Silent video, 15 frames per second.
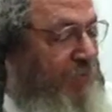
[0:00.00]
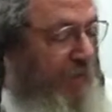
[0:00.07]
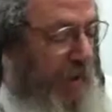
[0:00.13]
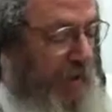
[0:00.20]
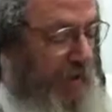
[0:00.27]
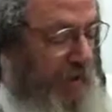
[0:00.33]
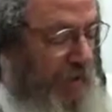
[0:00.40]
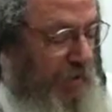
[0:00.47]

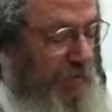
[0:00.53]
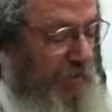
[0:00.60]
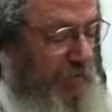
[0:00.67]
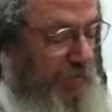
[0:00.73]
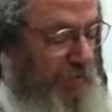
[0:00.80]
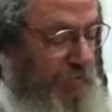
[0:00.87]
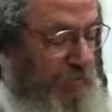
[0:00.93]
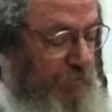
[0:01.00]
fire
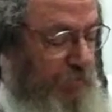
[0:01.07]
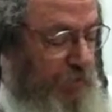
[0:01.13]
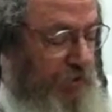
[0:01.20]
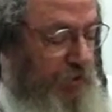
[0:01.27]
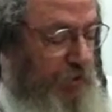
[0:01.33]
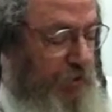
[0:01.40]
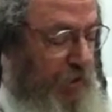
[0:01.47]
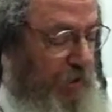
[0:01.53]

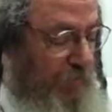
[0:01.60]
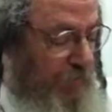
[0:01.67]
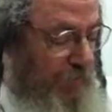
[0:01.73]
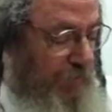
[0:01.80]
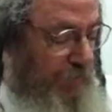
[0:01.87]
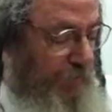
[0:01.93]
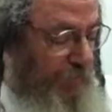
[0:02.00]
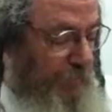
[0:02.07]
whatsoever.